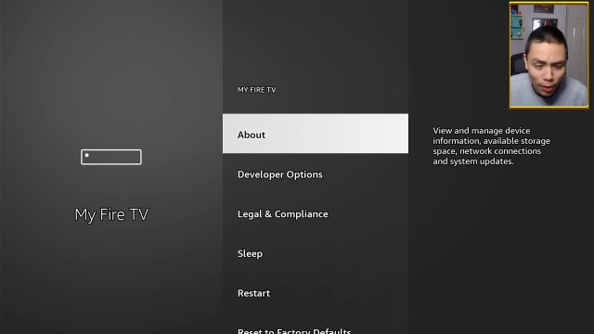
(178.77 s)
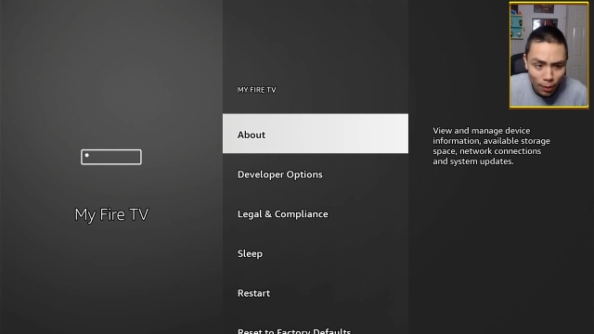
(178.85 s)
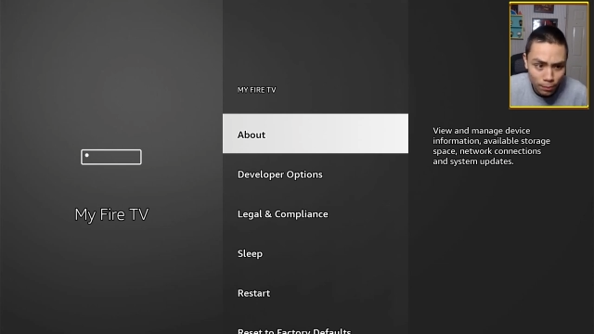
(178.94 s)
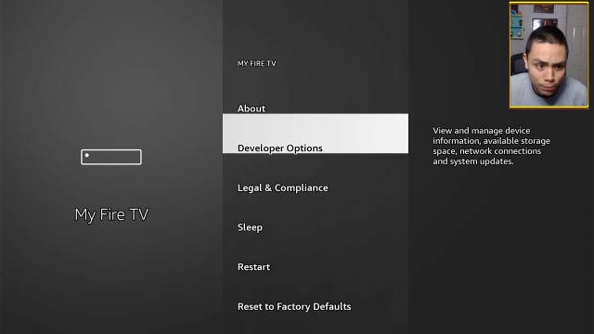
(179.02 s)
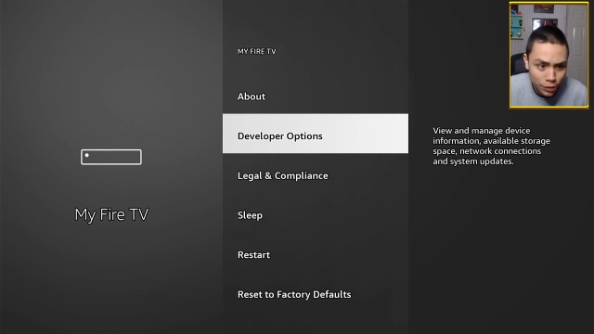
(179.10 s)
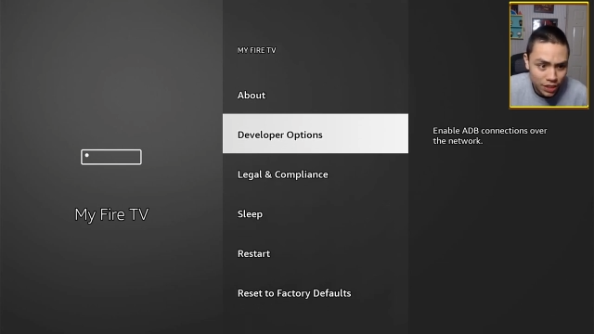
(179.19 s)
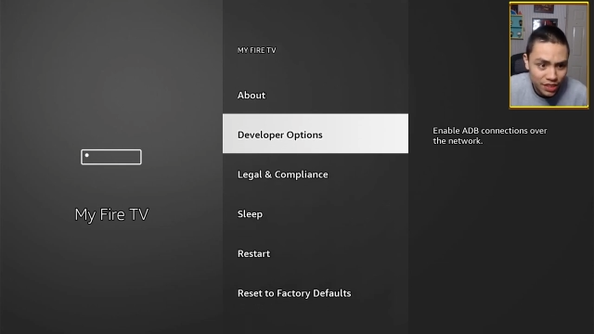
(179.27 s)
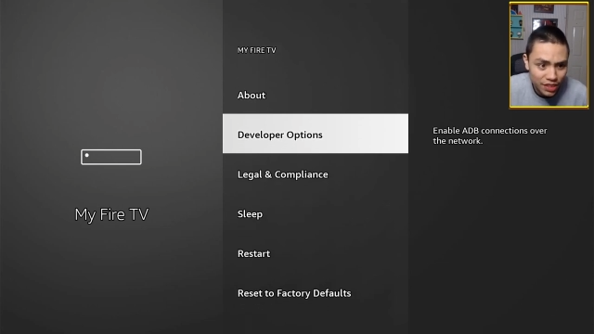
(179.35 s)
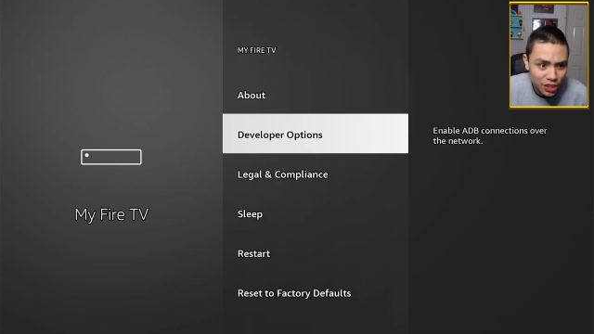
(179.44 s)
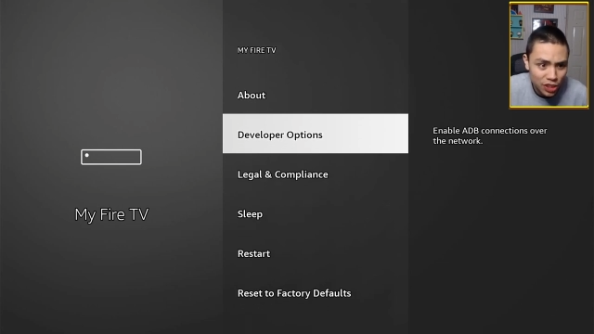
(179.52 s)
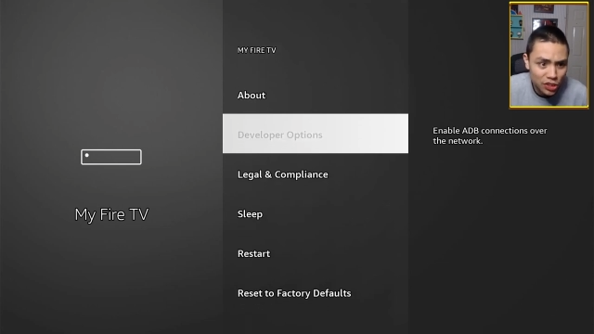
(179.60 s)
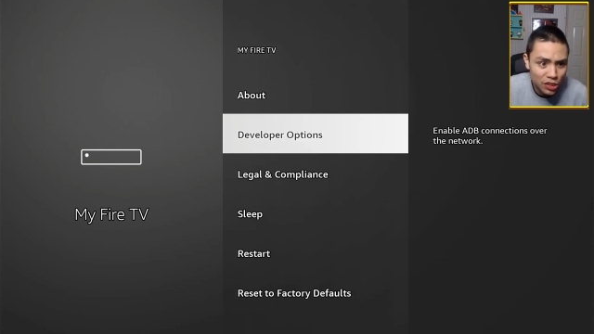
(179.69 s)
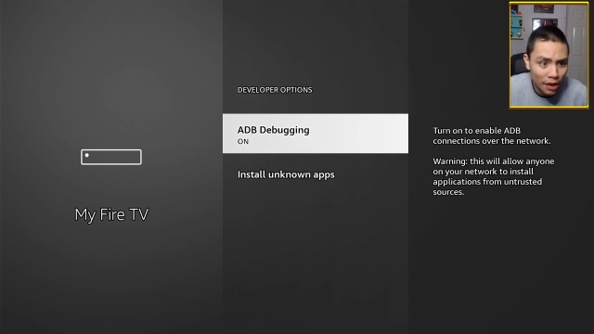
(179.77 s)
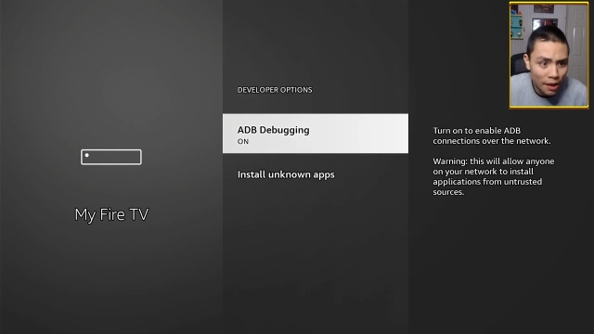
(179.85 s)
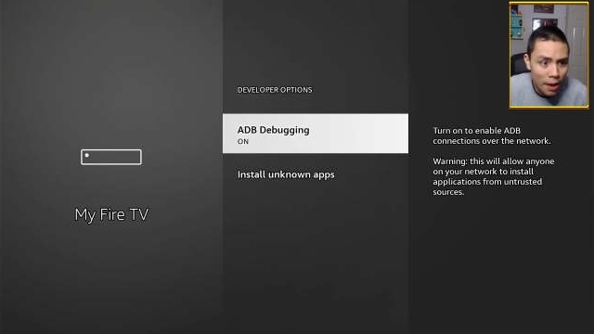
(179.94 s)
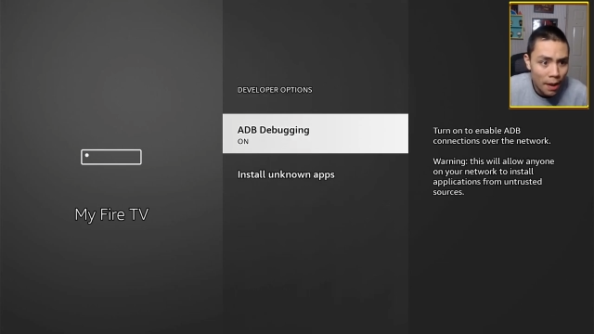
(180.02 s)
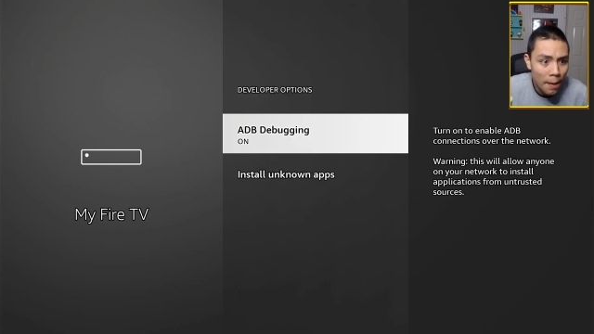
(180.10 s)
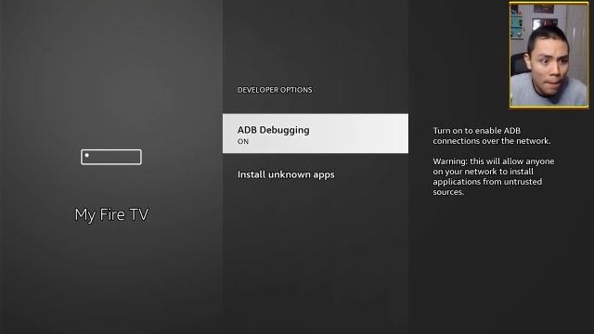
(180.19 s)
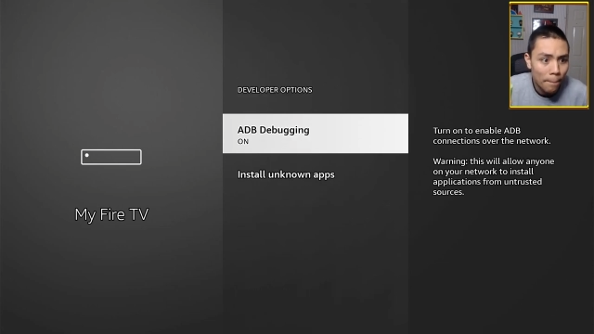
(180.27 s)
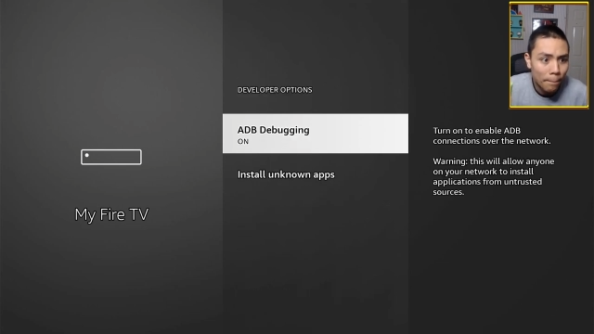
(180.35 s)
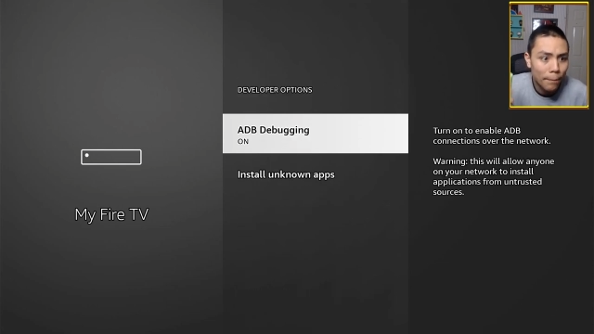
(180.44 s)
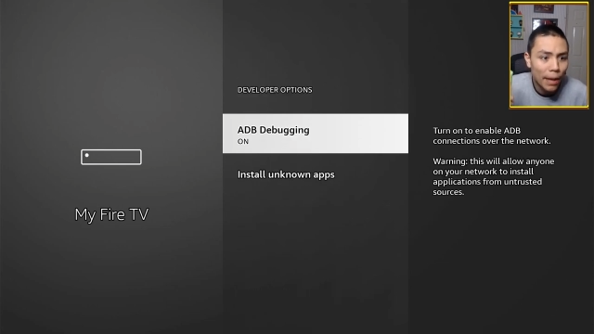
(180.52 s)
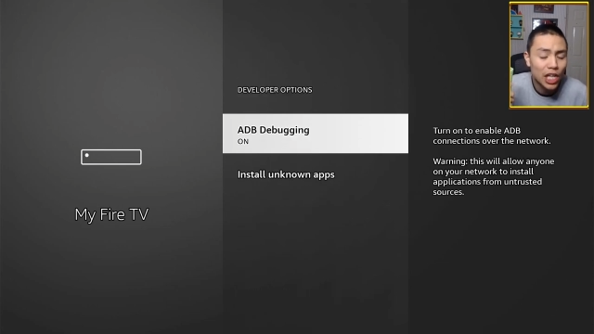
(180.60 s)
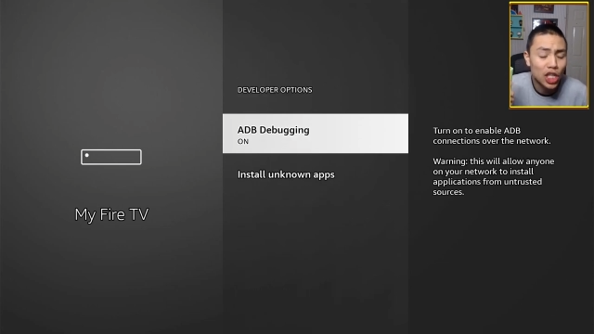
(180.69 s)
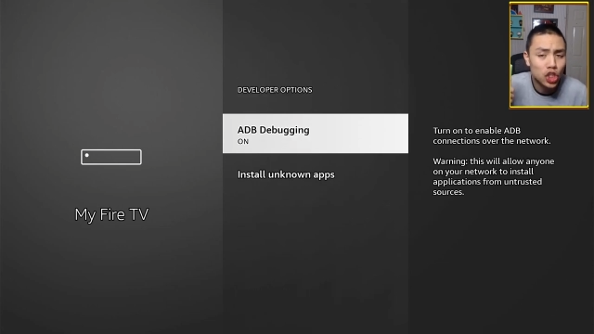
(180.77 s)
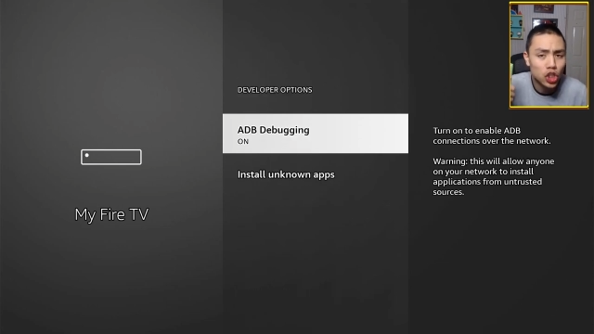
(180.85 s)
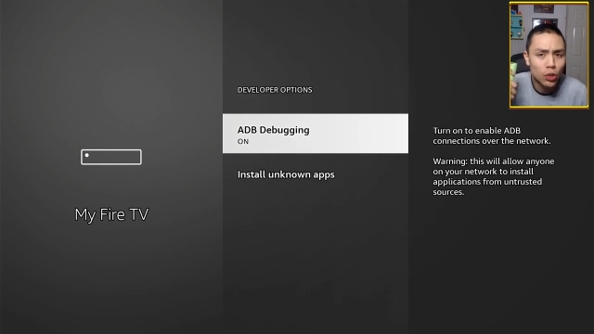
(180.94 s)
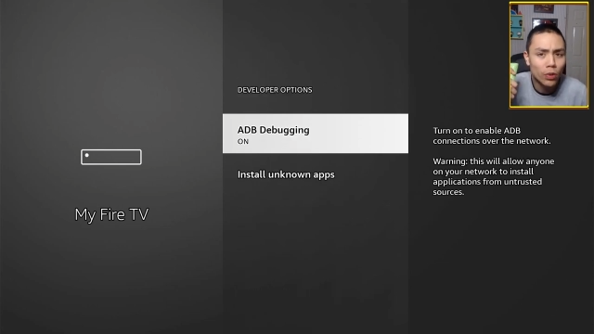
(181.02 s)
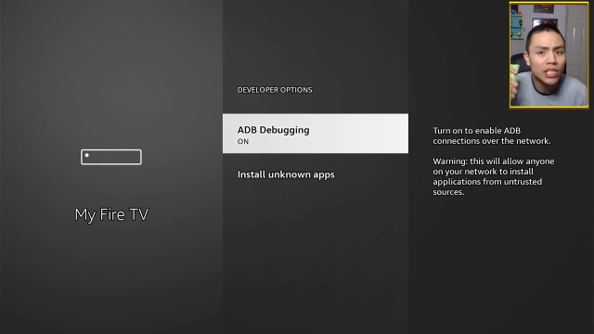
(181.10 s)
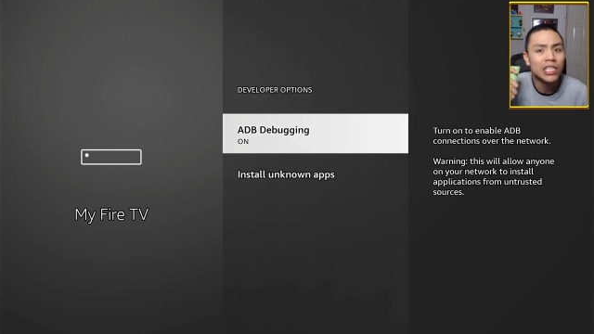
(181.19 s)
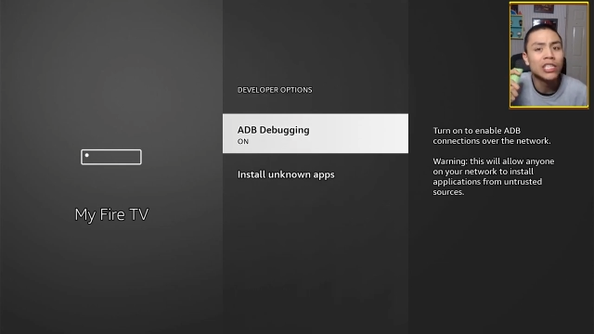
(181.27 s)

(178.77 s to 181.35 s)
options. Make sure